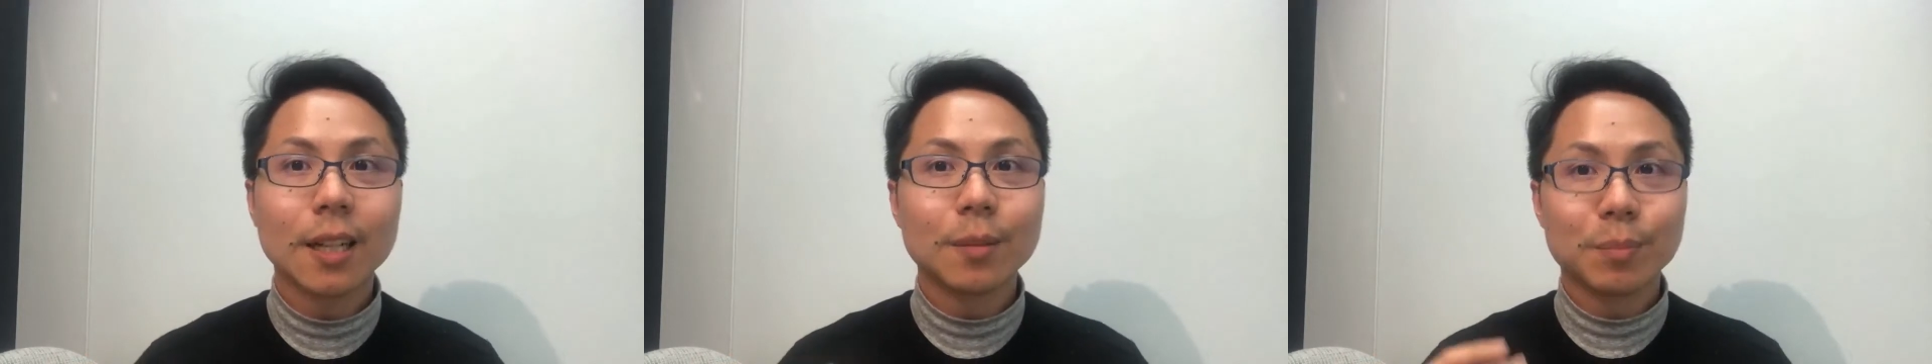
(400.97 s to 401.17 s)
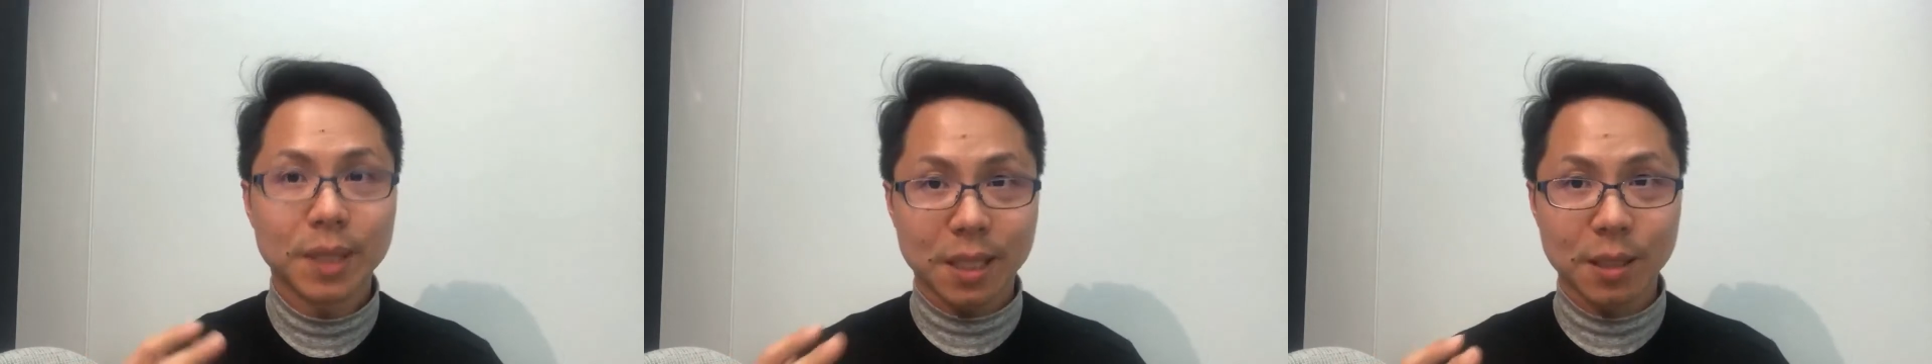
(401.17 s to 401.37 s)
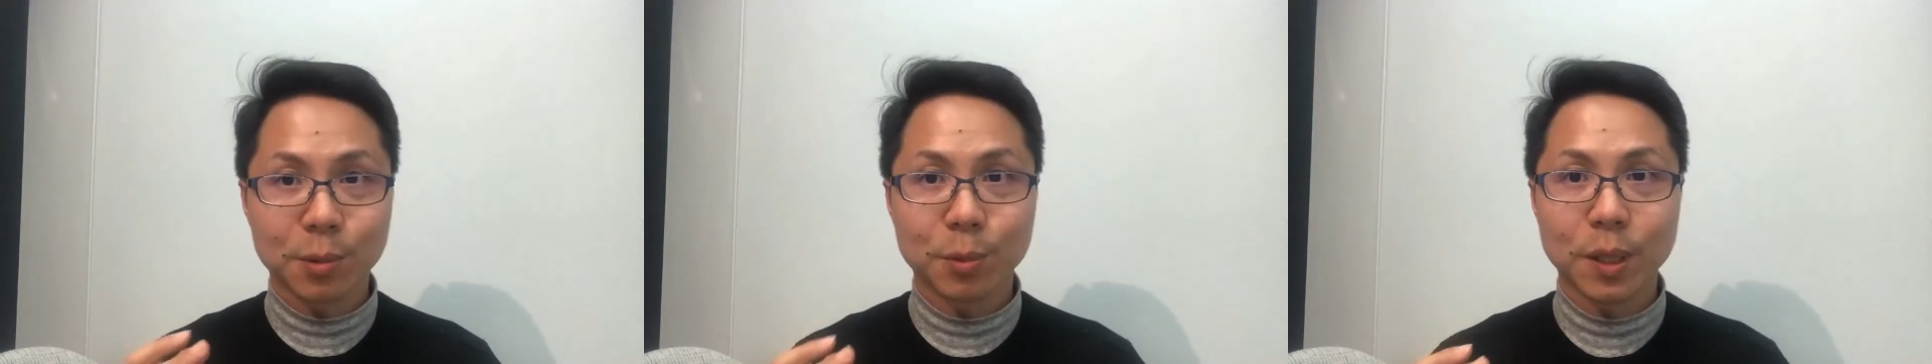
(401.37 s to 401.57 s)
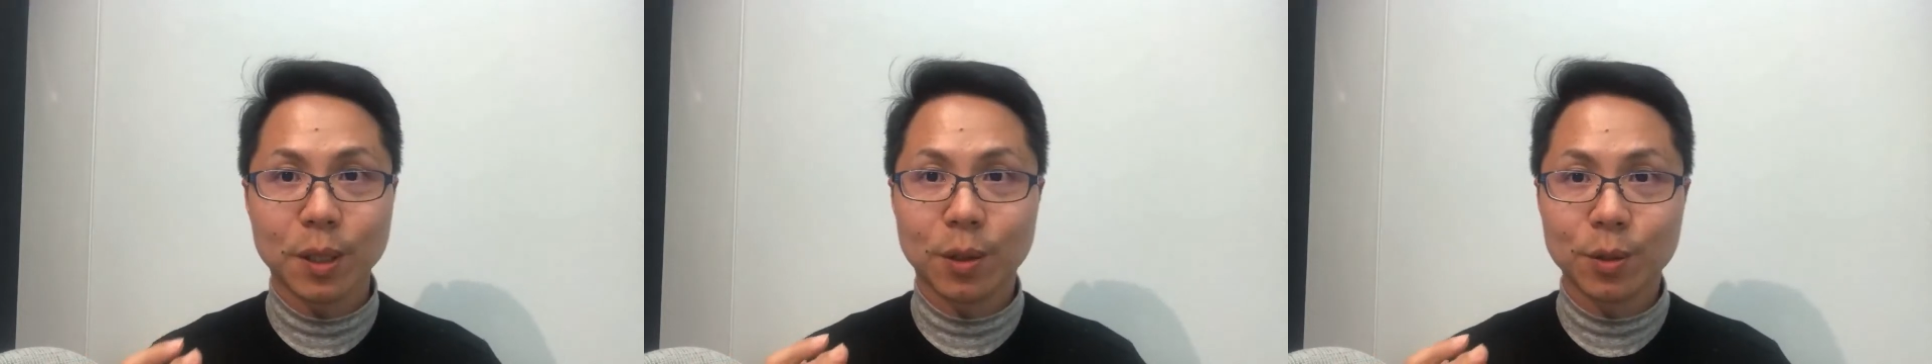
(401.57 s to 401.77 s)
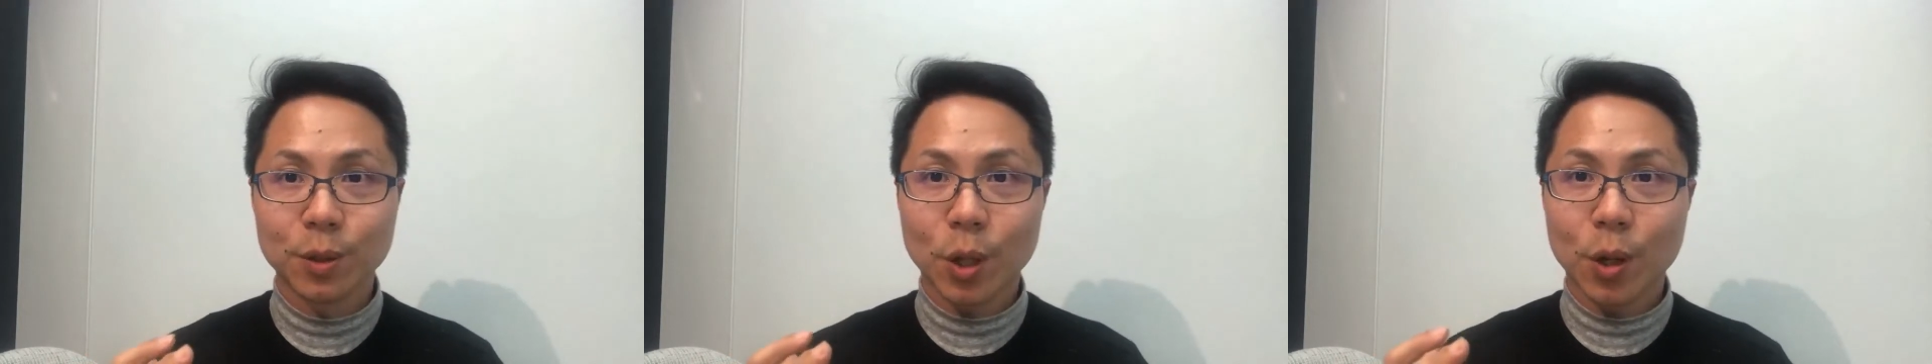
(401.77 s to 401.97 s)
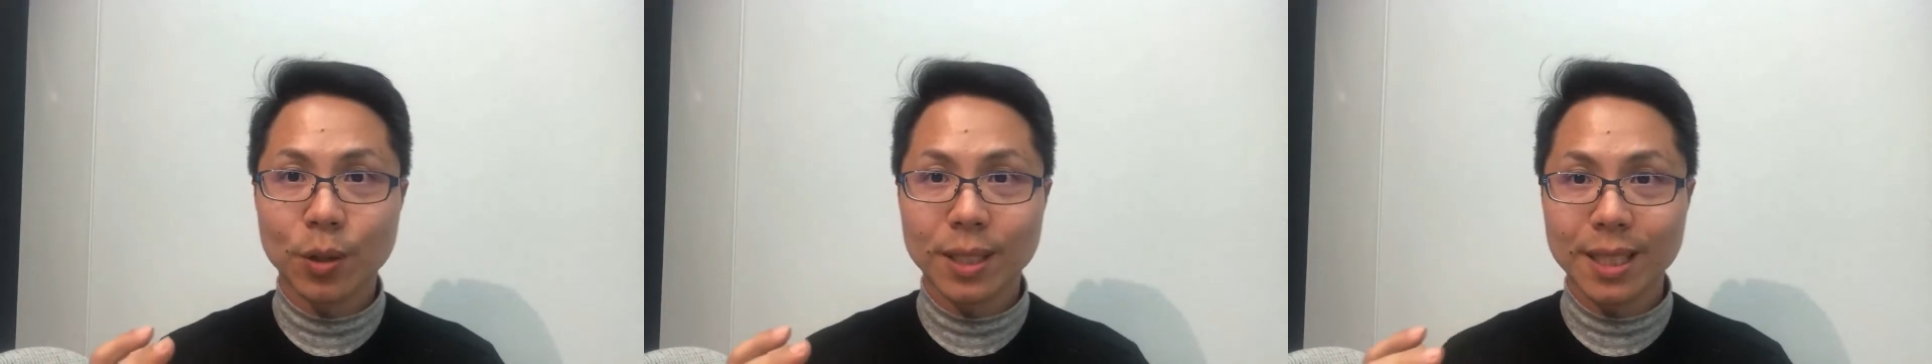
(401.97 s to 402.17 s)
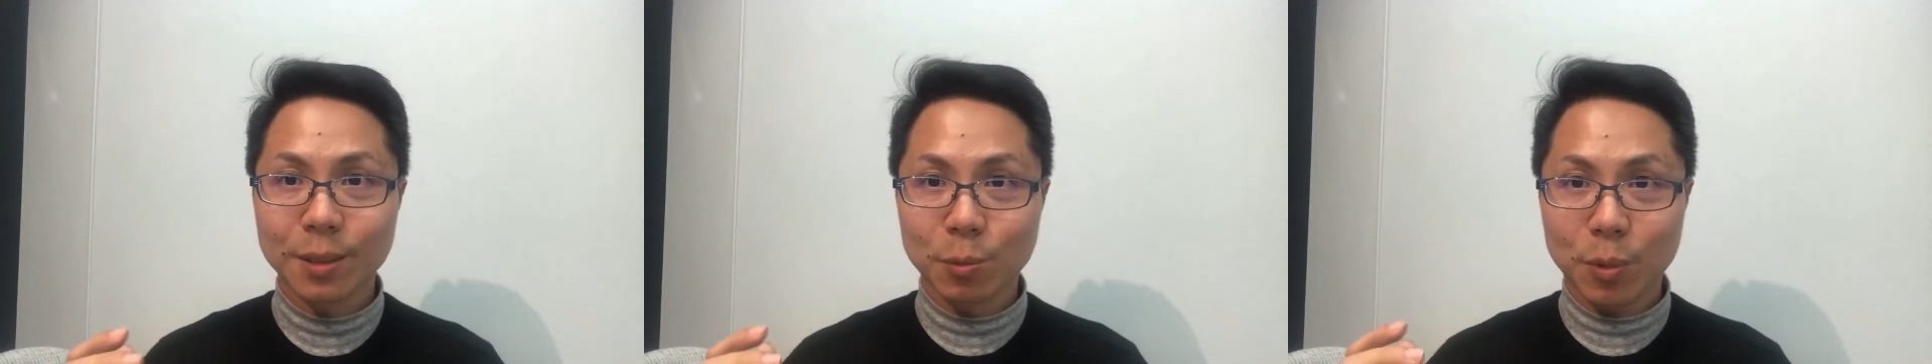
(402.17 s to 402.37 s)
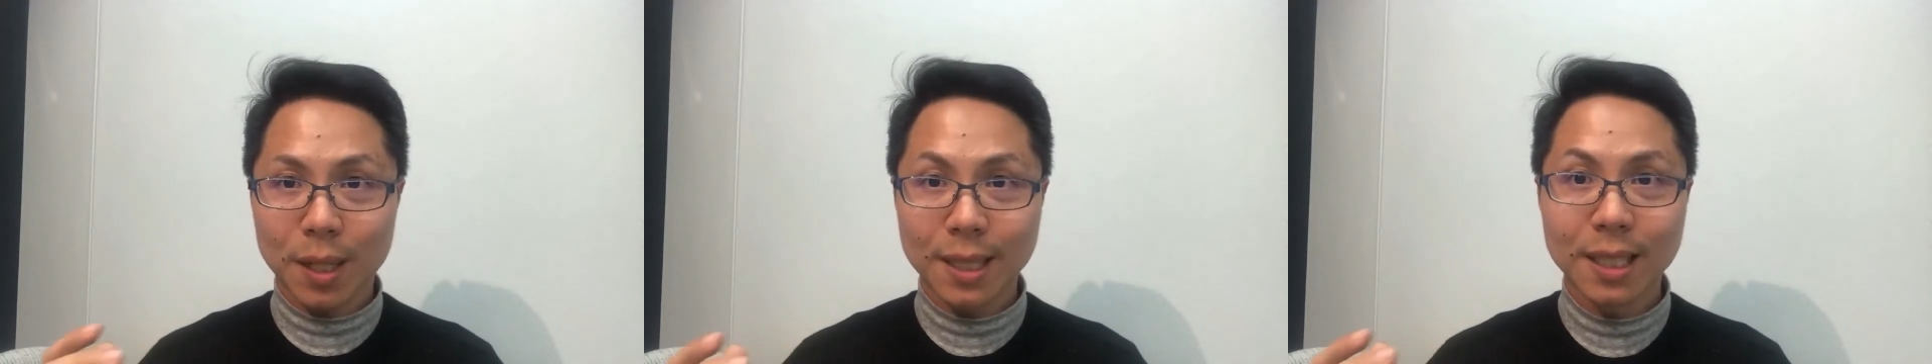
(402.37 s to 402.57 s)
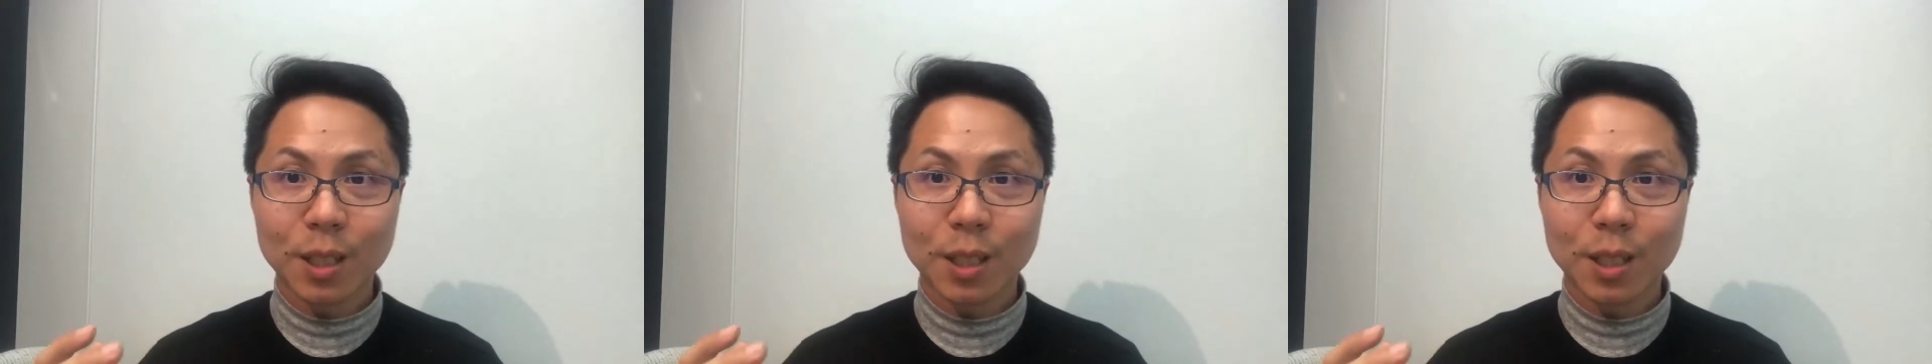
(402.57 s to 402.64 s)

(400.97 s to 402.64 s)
Because we all know there's one